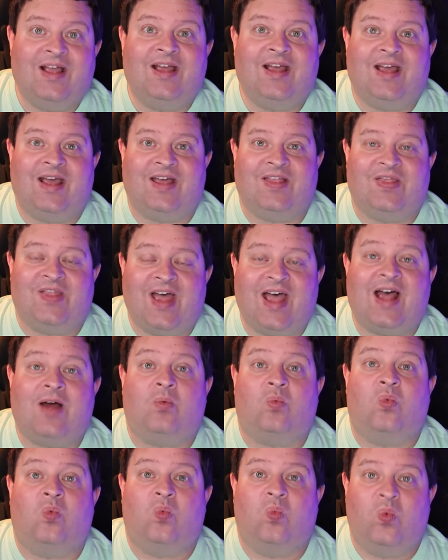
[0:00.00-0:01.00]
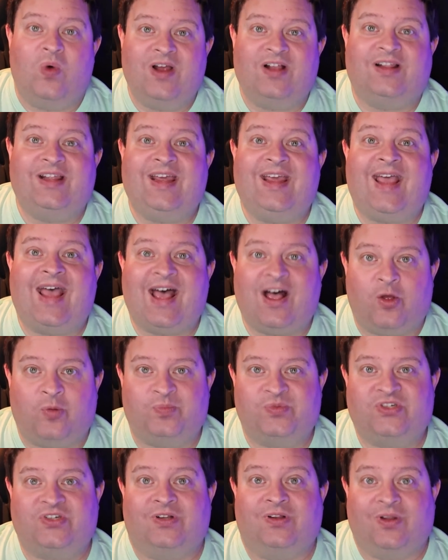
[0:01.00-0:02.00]
and that really
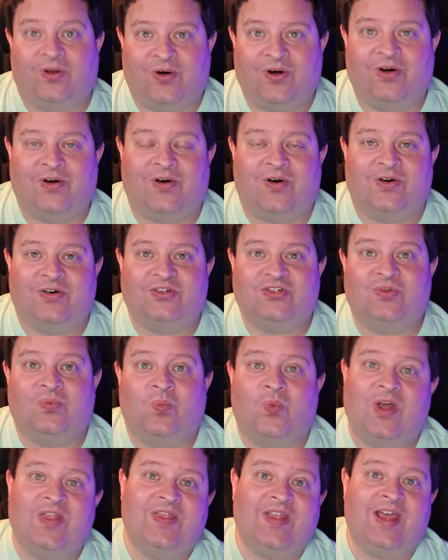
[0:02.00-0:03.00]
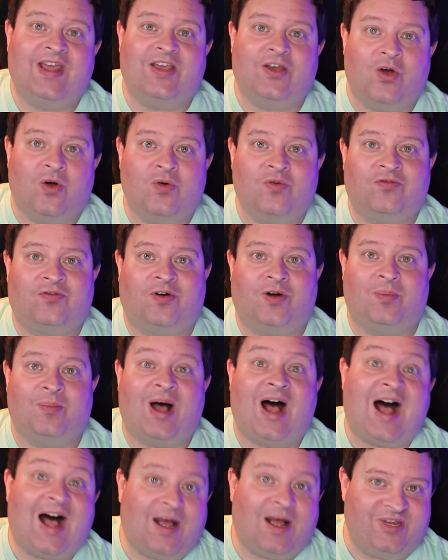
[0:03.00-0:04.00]
helps learners when they go from
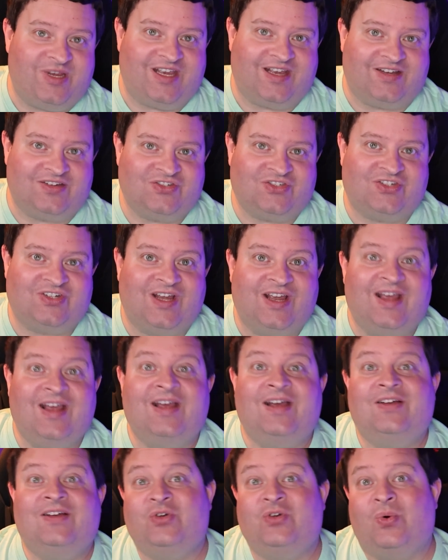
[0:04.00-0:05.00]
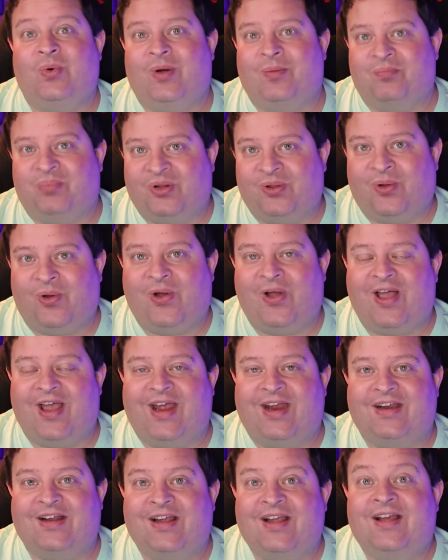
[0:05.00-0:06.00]
hobbyist to
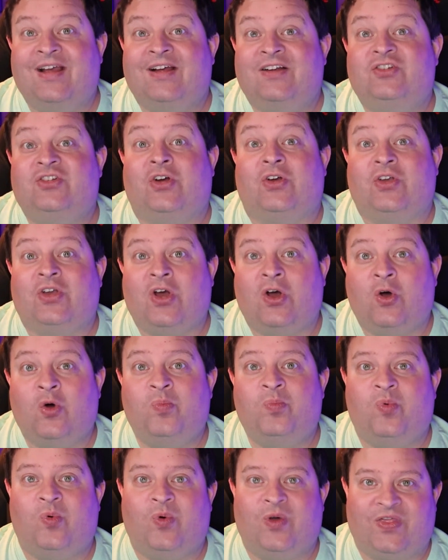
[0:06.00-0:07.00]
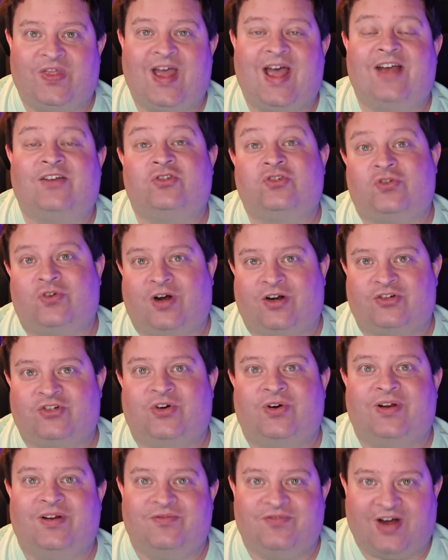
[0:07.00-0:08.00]
employed to cope with that
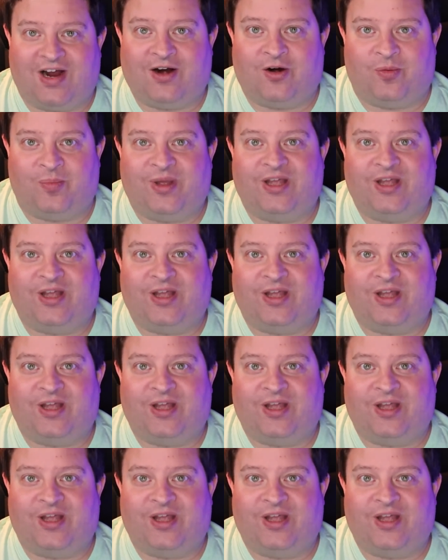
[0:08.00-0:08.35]
structured environment.